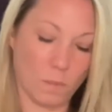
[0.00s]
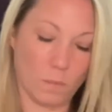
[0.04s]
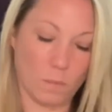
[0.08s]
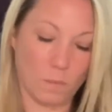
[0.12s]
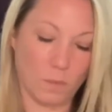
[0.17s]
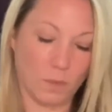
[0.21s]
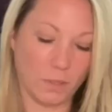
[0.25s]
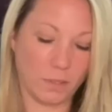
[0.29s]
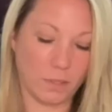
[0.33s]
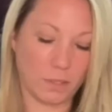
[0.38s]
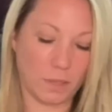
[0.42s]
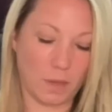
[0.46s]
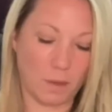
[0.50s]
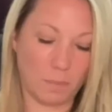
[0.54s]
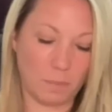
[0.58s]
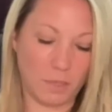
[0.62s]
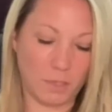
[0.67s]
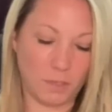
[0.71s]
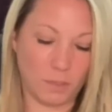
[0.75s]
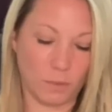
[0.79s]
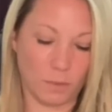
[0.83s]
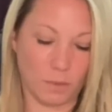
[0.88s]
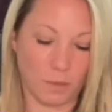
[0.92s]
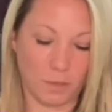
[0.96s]
What's coming
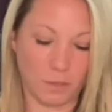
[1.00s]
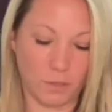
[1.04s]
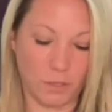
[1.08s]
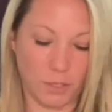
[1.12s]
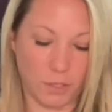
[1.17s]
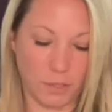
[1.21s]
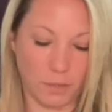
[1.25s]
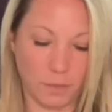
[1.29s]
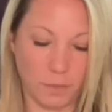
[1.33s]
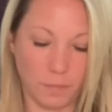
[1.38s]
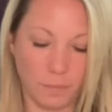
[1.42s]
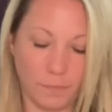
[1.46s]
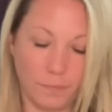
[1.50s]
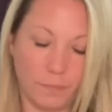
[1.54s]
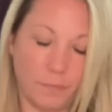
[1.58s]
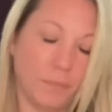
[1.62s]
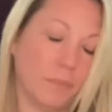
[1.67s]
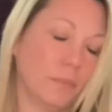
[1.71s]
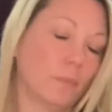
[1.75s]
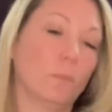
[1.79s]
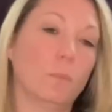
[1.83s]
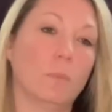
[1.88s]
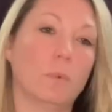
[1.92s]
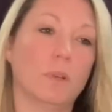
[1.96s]
towards you?
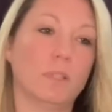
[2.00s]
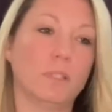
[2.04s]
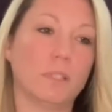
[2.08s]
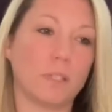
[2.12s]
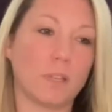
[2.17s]
What's